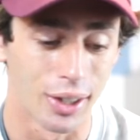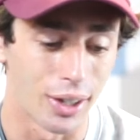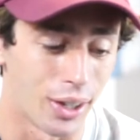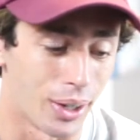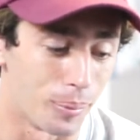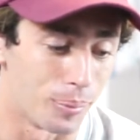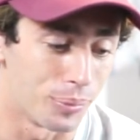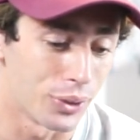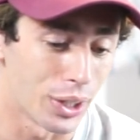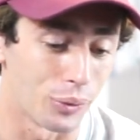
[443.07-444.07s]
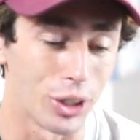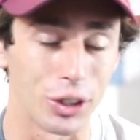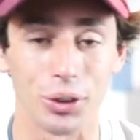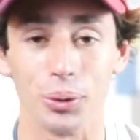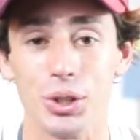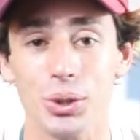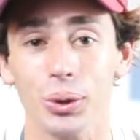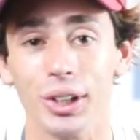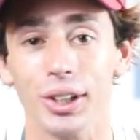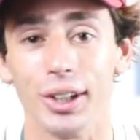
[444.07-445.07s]
I really do
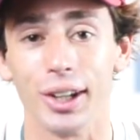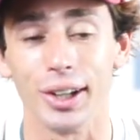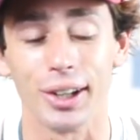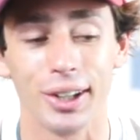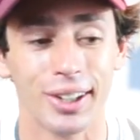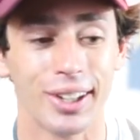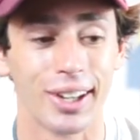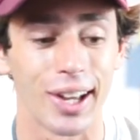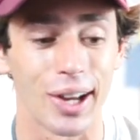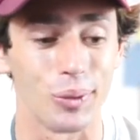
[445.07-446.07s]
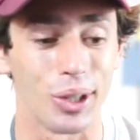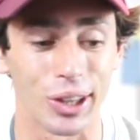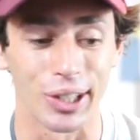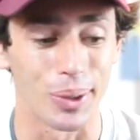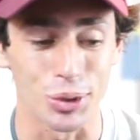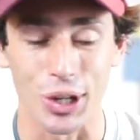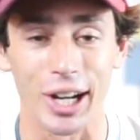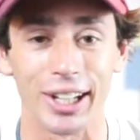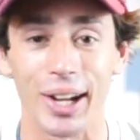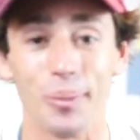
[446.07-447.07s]
enjoy it, and
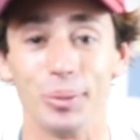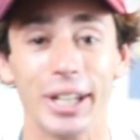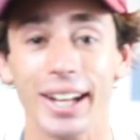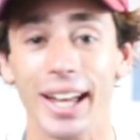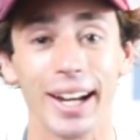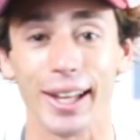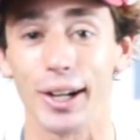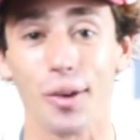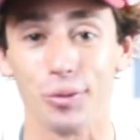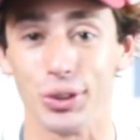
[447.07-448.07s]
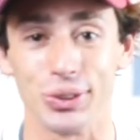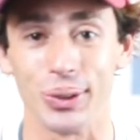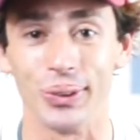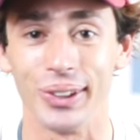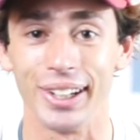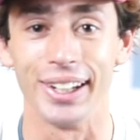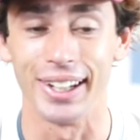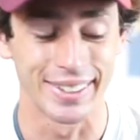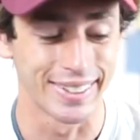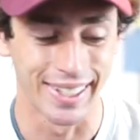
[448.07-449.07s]
I'm getting out of that comfort zone.
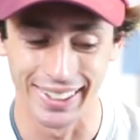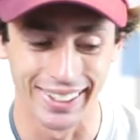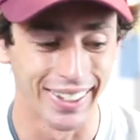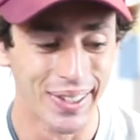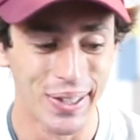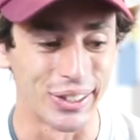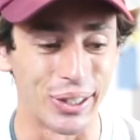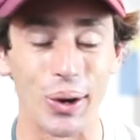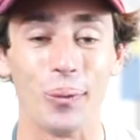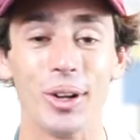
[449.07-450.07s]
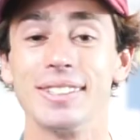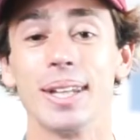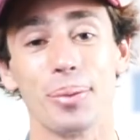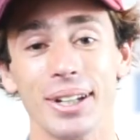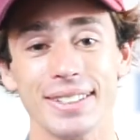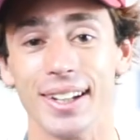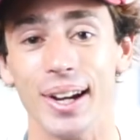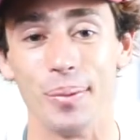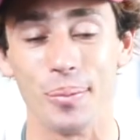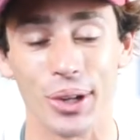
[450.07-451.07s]
It's, you know, one step at a
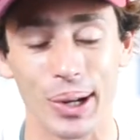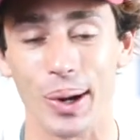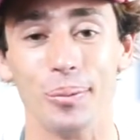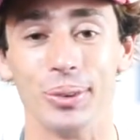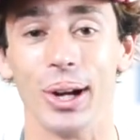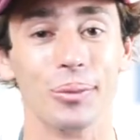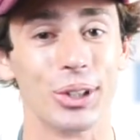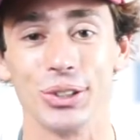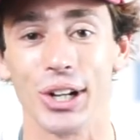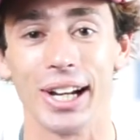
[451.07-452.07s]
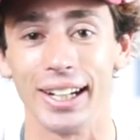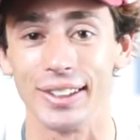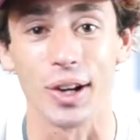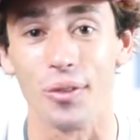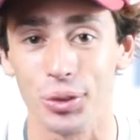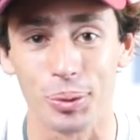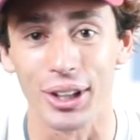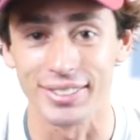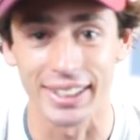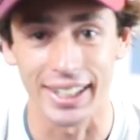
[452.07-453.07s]
time. I'm going to try and get as comfortable
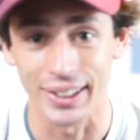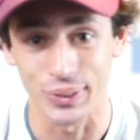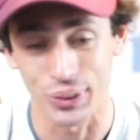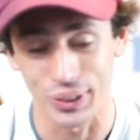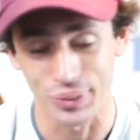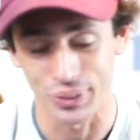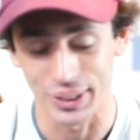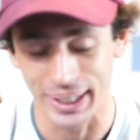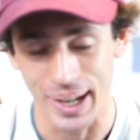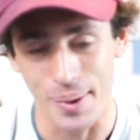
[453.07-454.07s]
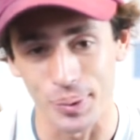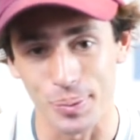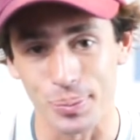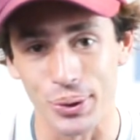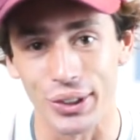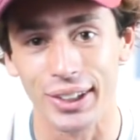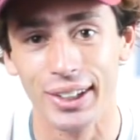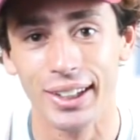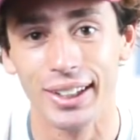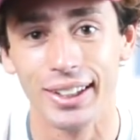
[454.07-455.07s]
as I can talking in front of the camera, but,
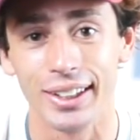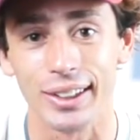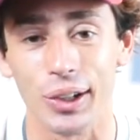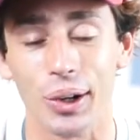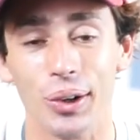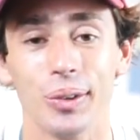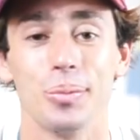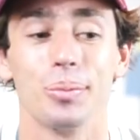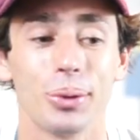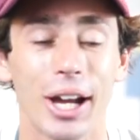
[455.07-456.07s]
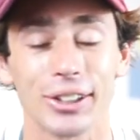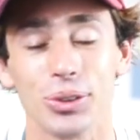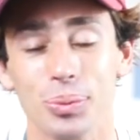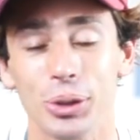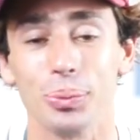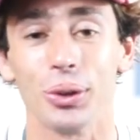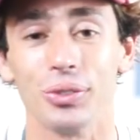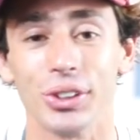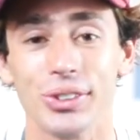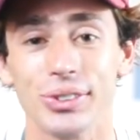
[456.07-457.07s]
you know, practice makes
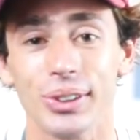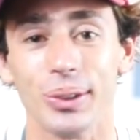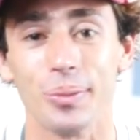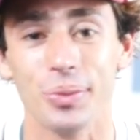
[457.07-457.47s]
perfect. So